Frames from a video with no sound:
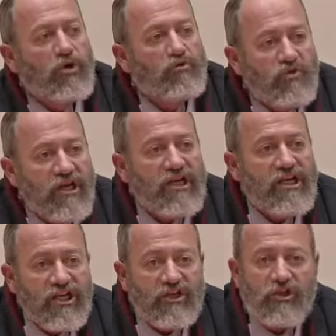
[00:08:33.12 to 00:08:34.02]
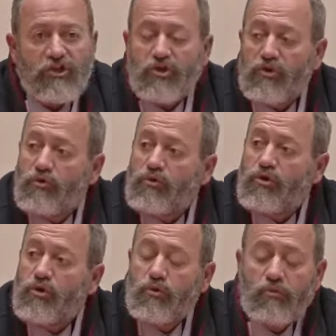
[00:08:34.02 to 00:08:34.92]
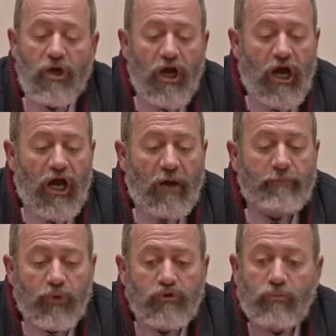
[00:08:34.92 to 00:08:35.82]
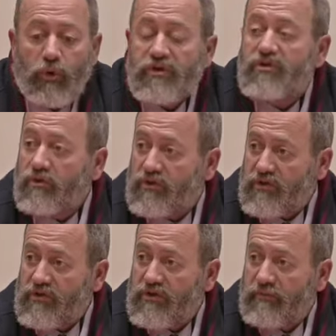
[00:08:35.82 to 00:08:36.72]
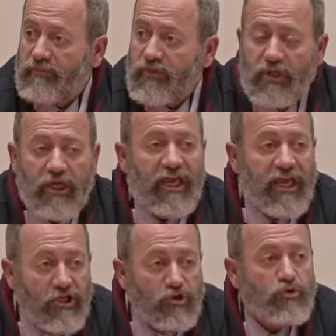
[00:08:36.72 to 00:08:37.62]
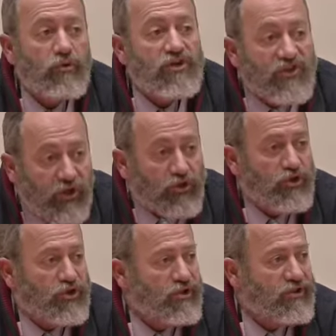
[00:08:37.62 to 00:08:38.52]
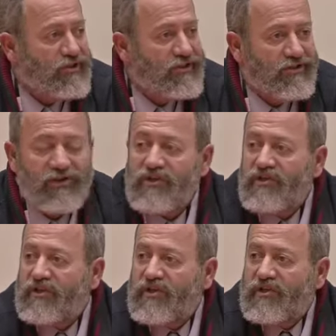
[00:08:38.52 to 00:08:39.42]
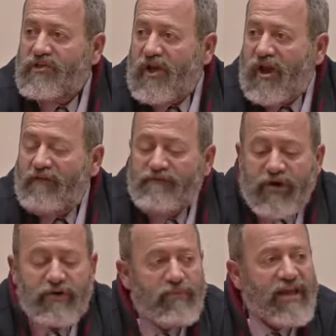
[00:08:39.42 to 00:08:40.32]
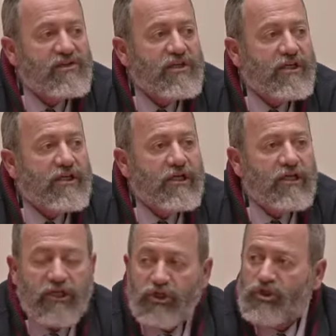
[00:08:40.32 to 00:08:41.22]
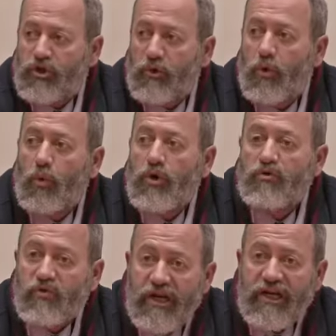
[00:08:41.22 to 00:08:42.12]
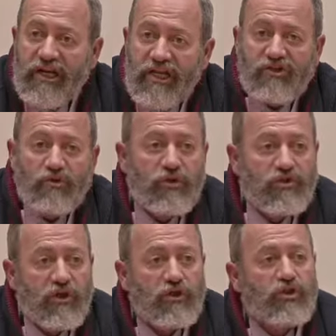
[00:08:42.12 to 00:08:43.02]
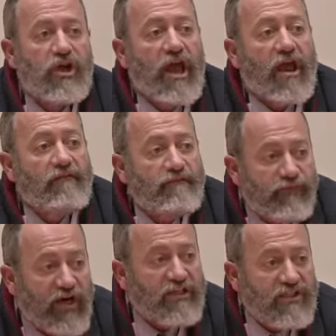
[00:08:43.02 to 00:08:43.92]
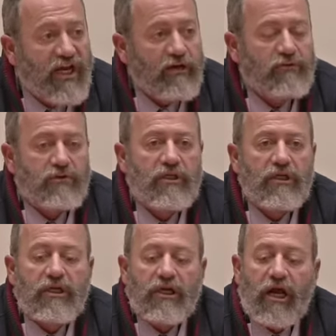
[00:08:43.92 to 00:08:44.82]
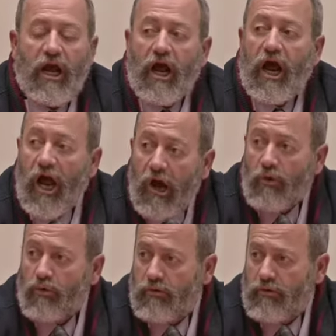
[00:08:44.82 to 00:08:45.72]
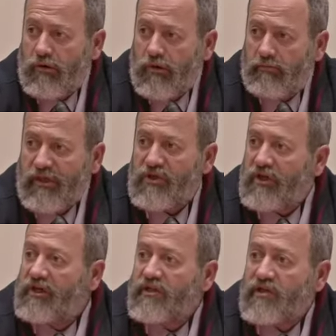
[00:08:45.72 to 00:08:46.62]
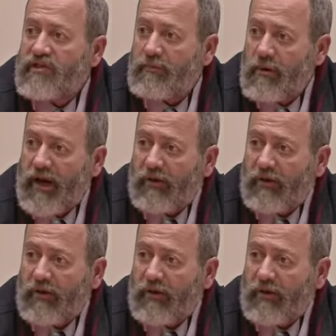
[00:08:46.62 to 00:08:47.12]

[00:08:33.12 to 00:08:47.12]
We really need to put more resources into research. This is a very basic issue. We really need to research and find out how mental illnesses come